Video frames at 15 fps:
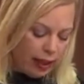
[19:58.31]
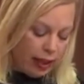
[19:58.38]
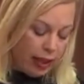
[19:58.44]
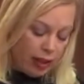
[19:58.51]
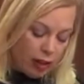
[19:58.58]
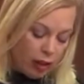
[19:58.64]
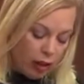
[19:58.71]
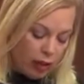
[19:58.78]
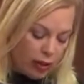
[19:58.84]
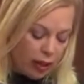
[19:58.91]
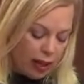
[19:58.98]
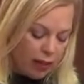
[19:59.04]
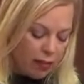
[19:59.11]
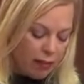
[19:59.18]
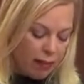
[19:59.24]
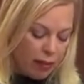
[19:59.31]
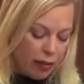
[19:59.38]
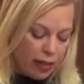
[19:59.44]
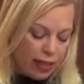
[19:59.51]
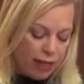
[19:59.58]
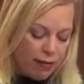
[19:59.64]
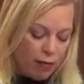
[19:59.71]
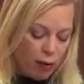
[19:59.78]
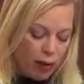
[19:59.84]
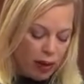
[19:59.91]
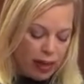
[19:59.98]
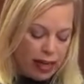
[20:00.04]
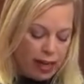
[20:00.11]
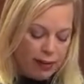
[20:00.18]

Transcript: In closing, Bill C-40